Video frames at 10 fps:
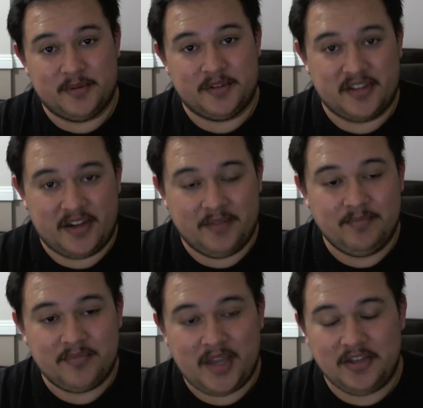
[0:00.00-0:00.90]
today,
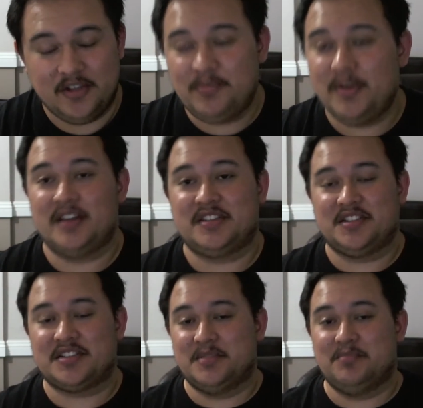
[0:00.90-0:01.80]
and U P S
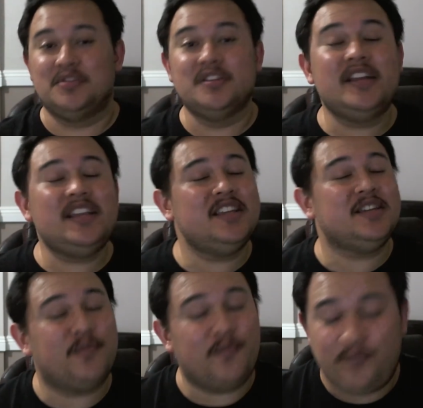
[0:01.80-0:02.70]
just completely
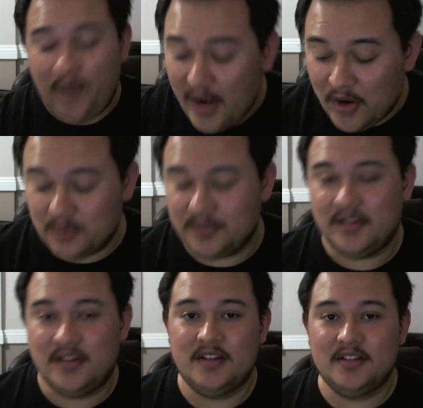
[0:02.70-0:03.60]
failed.
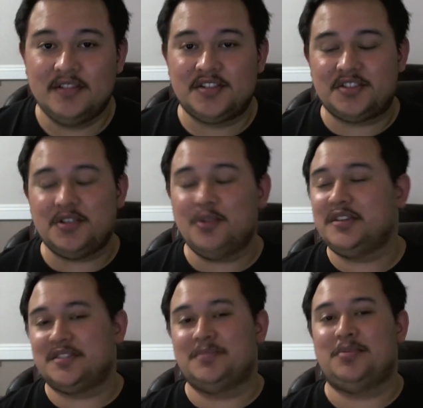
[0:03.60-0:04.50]
So
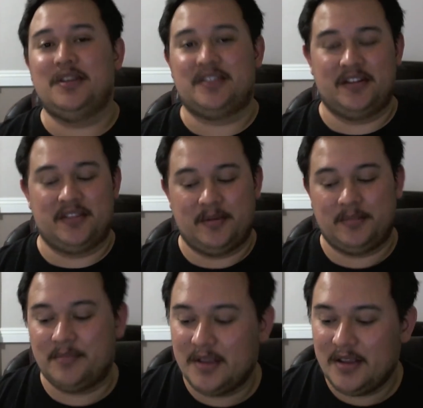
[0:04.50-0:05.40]
disappointed in them.
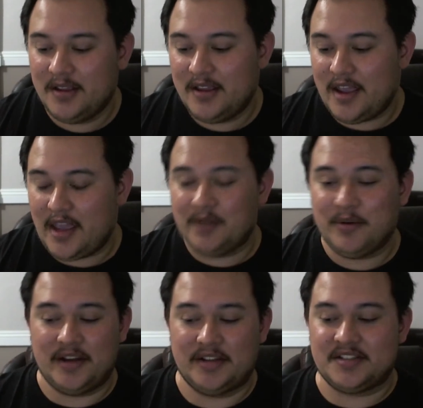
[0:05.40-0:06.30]

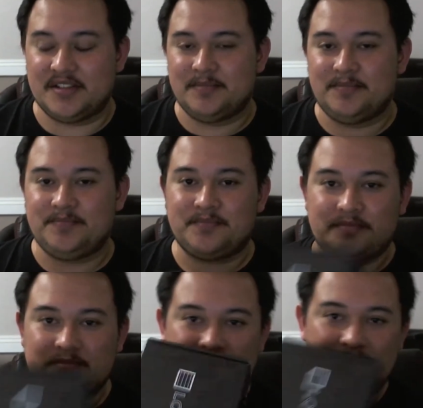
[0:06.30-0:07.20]
Anyways,
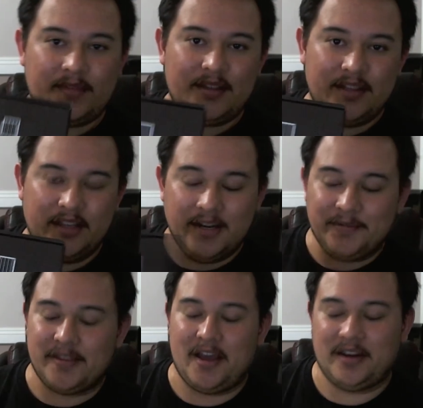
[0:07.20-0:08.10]
enough
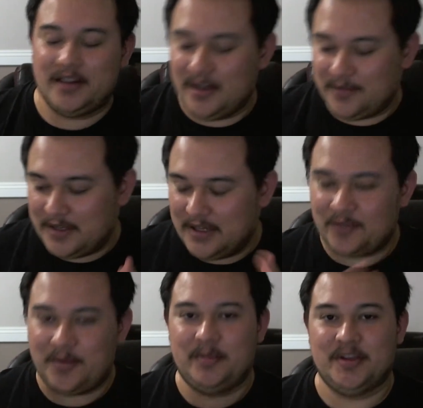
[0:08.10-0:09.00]
of that. Enough, enough of
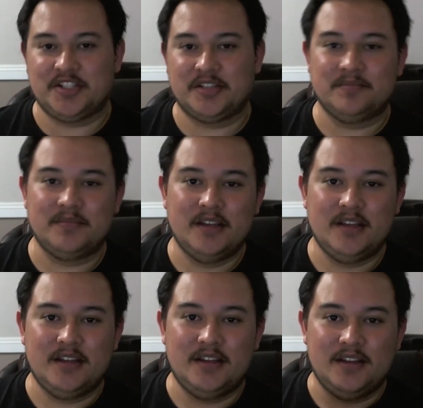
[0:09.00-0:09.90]
my bitching.
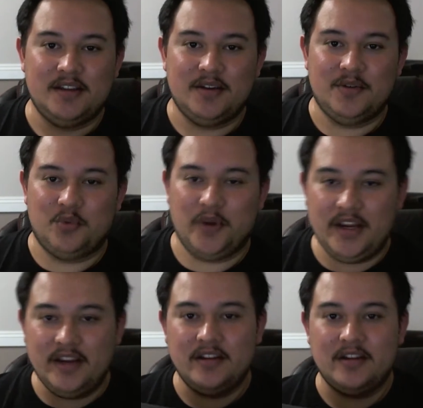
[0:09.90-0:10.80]

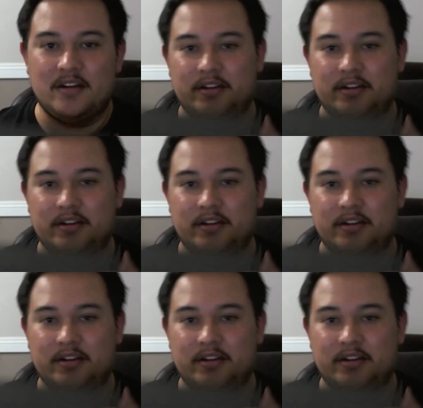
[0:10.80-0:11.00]
We are going to